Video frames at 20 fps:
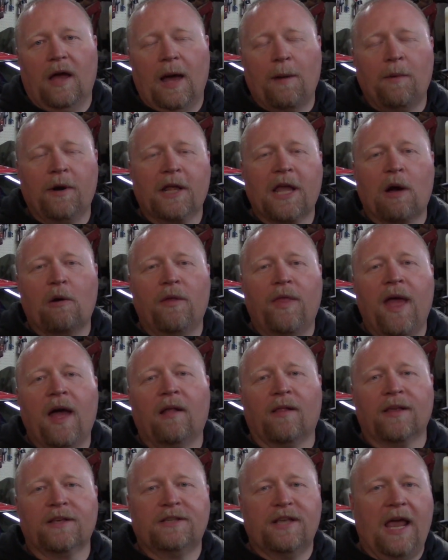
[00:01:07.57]
I'm going to go with
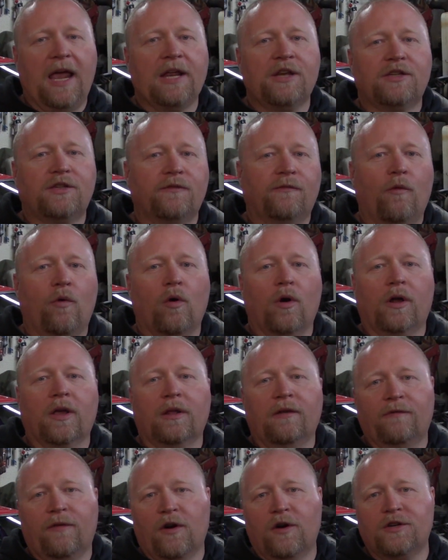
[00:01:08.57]
Hella's H4
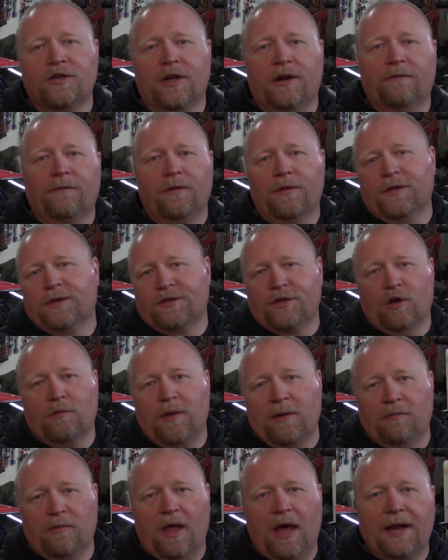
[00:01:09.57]
conversion for the seal
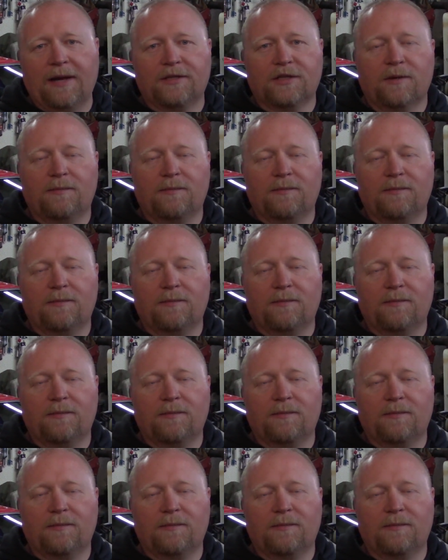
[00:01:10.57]
beam light.